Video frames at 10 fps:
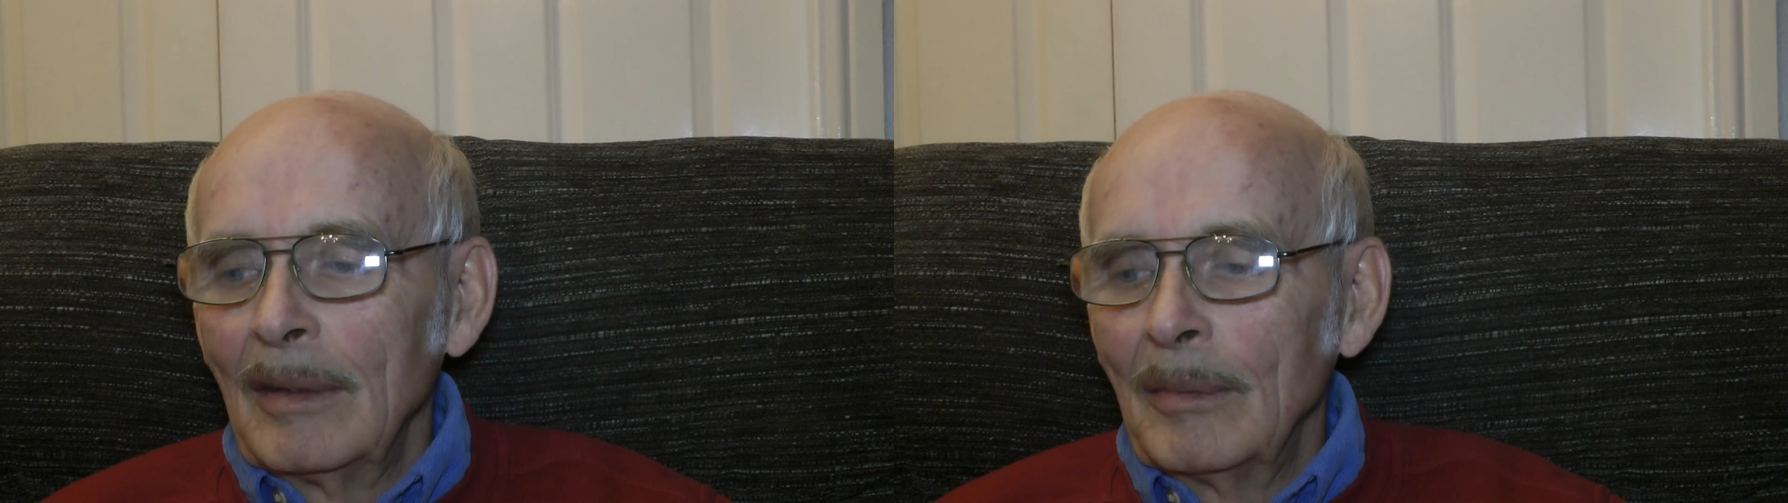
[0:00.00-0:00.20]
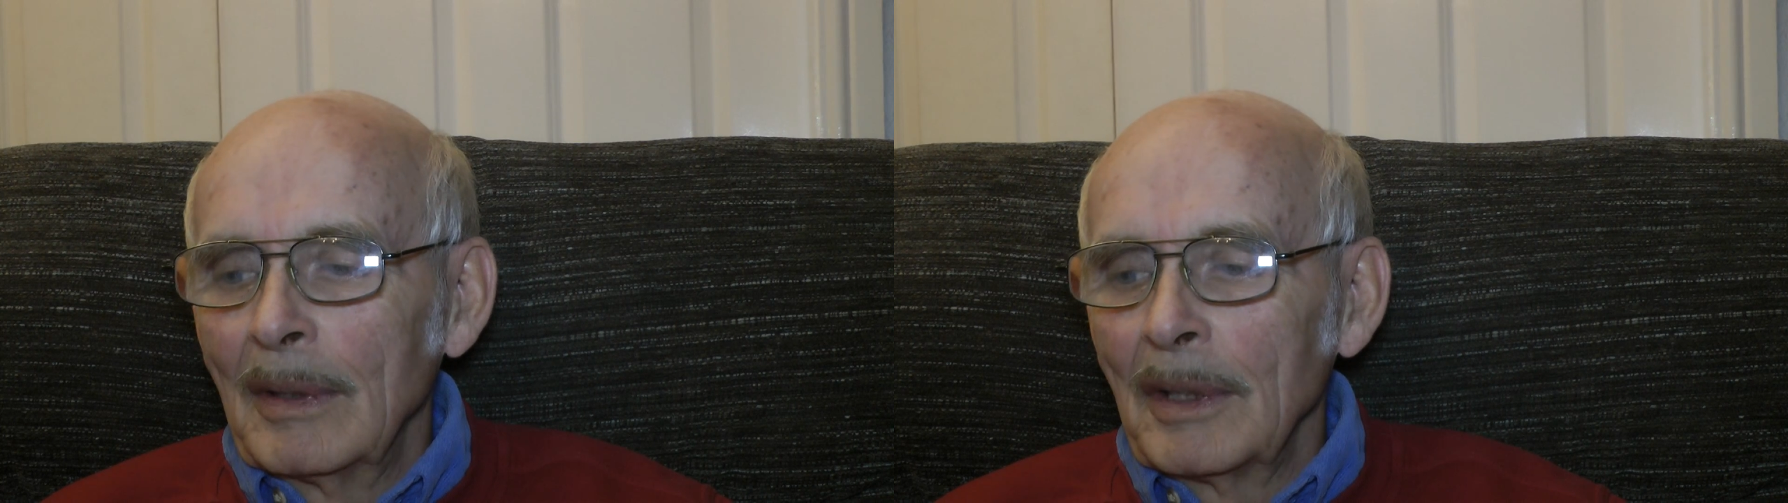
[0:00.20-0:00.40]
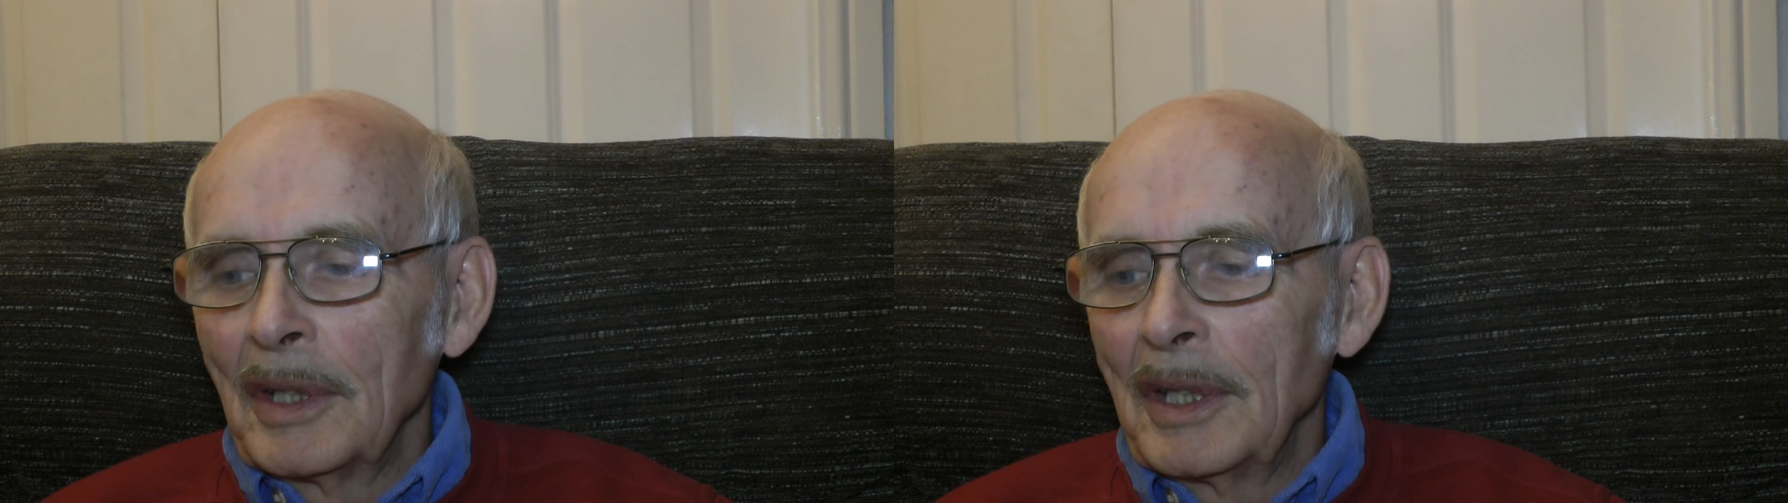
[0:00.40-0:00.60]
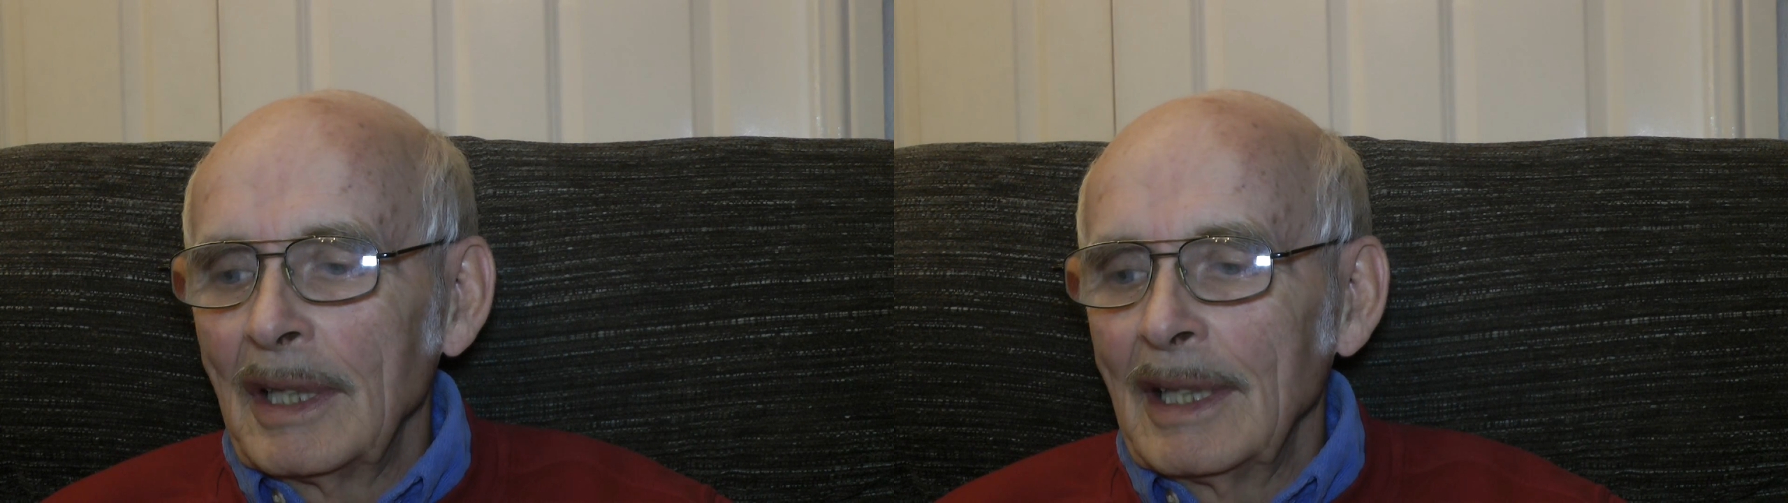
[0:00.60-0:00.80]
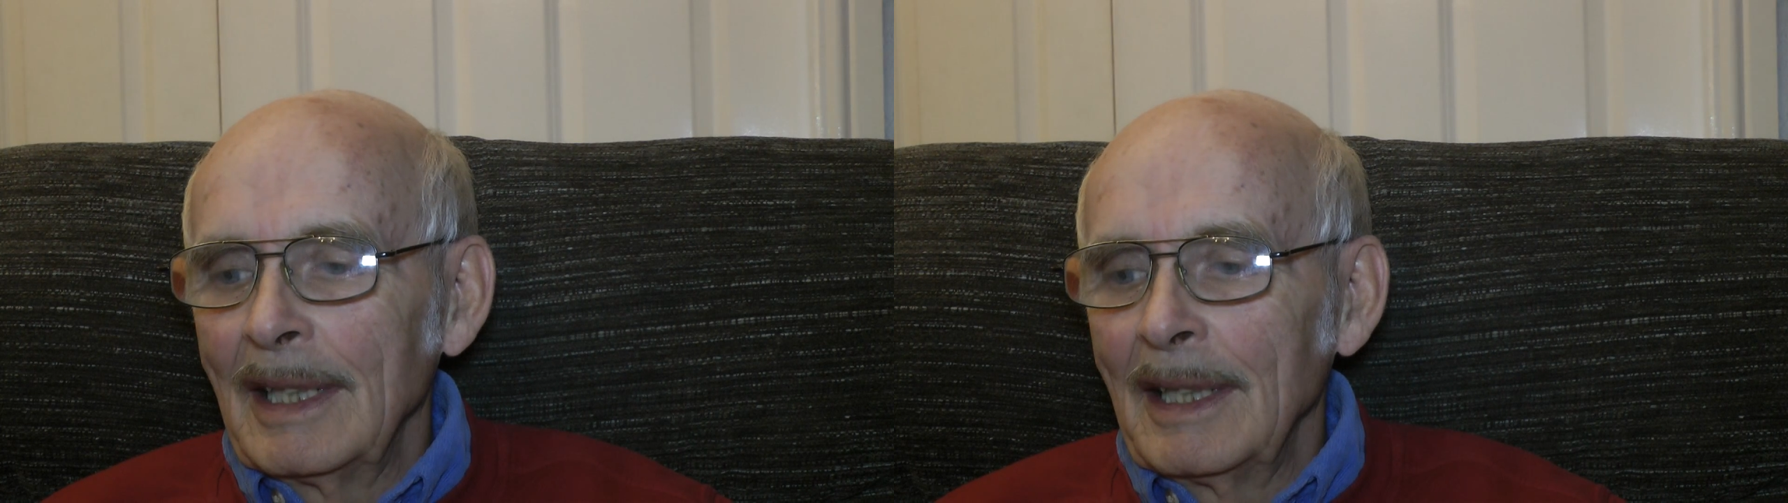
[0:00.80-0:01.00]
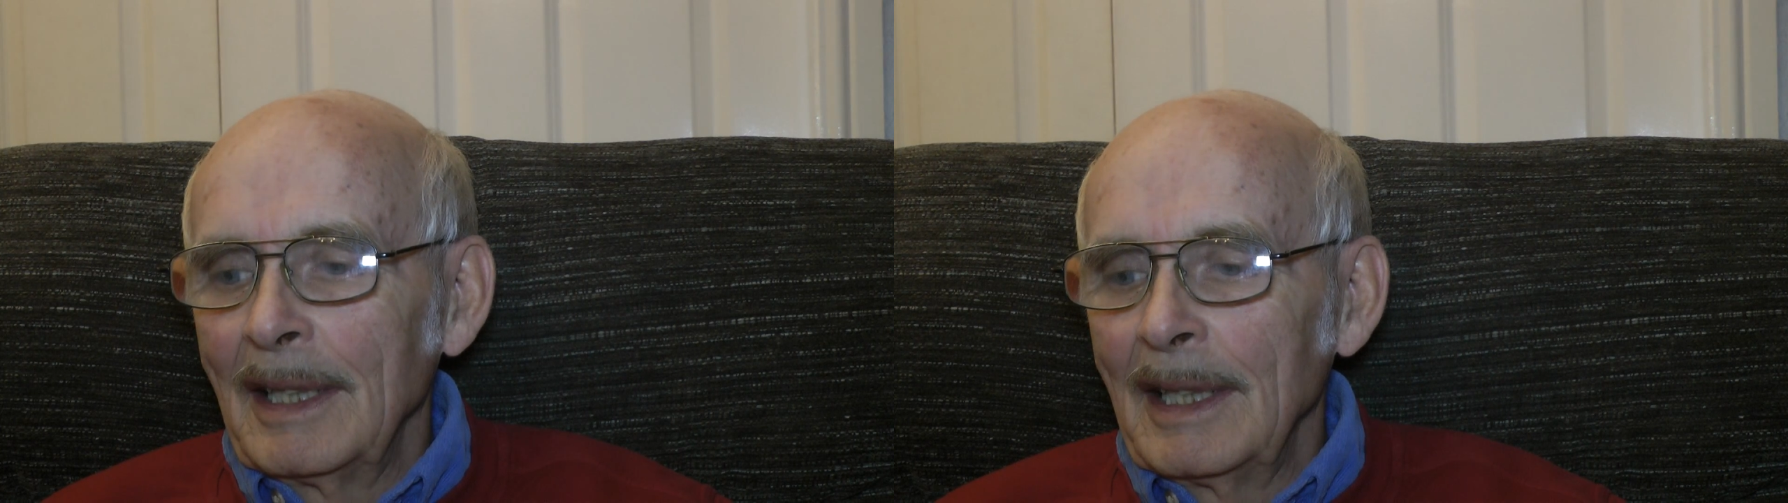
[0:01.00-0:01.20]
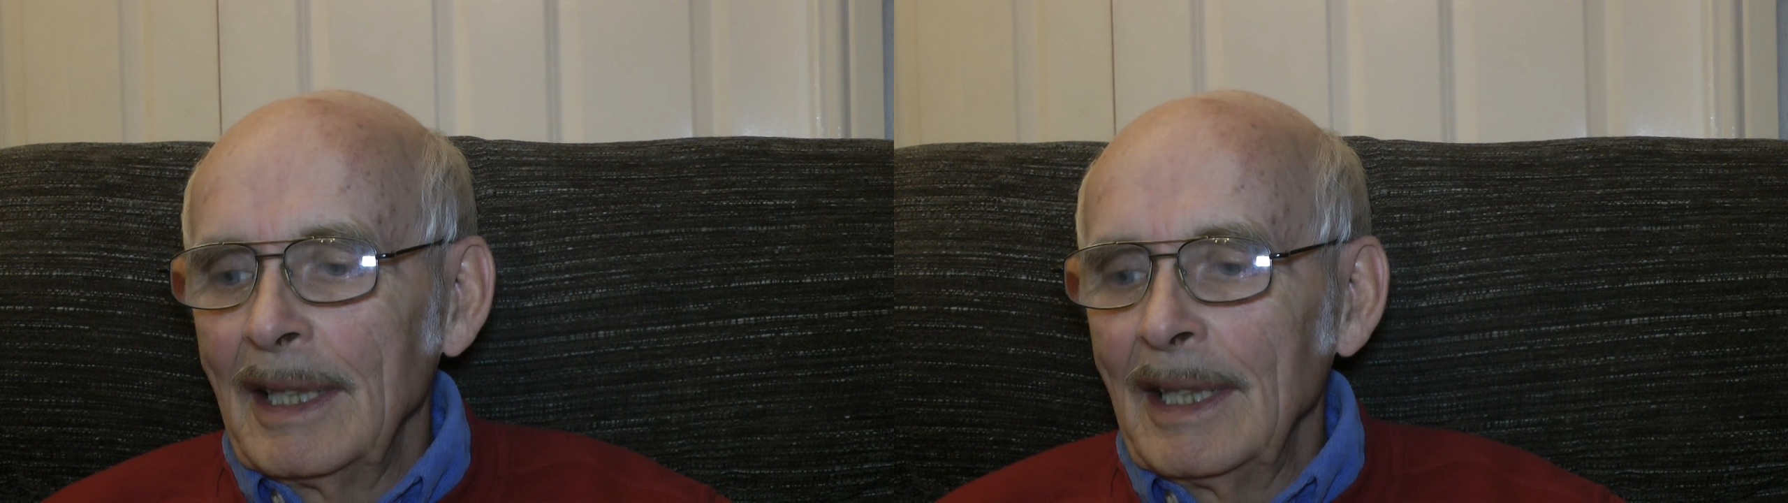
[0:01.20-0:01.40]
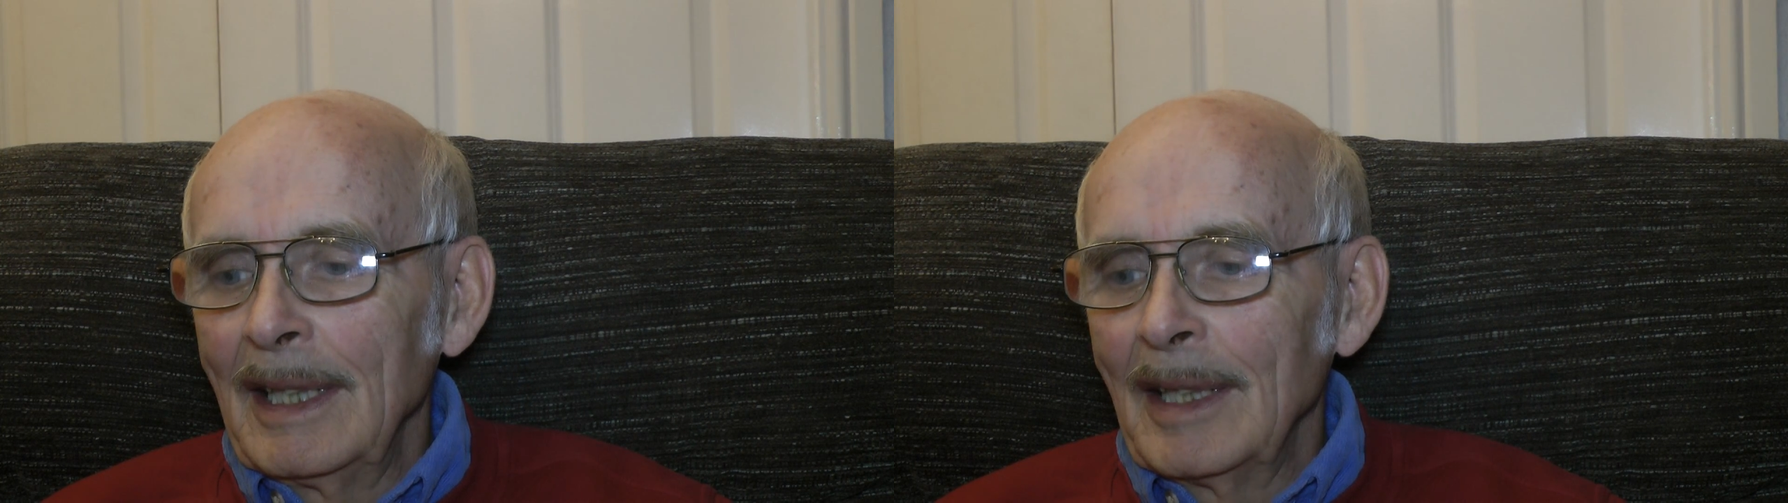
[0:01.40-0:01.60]
was
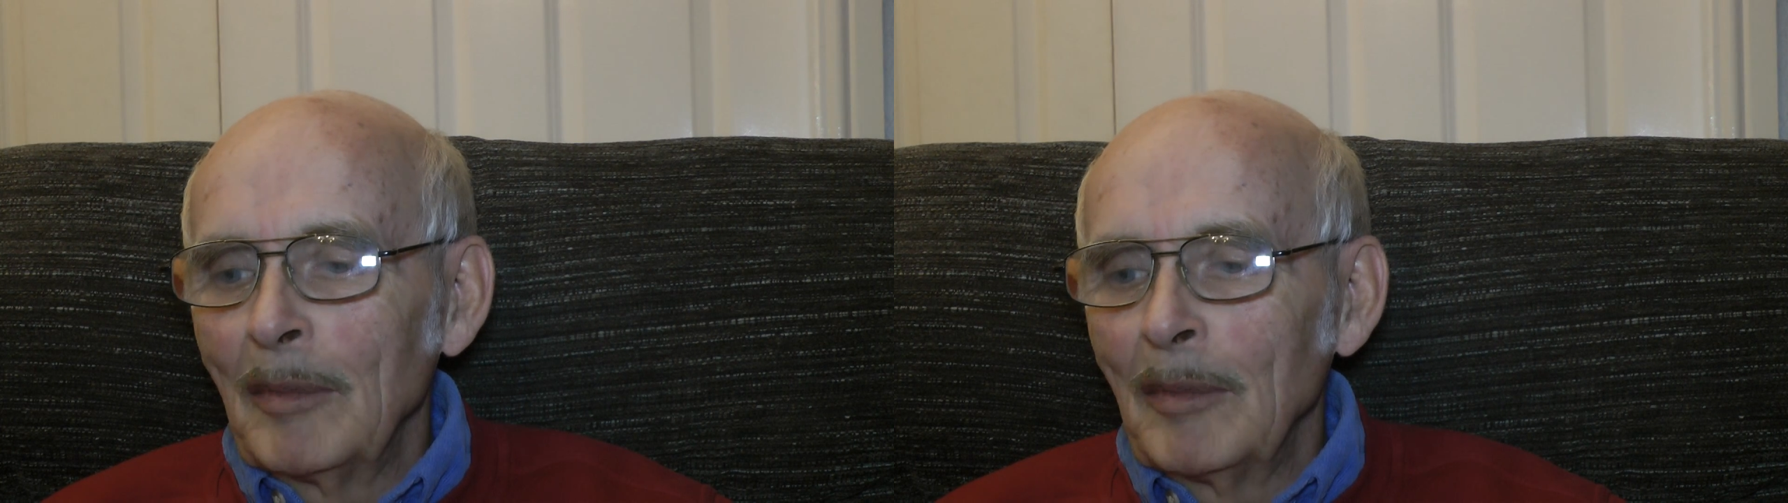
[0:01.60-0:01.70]
the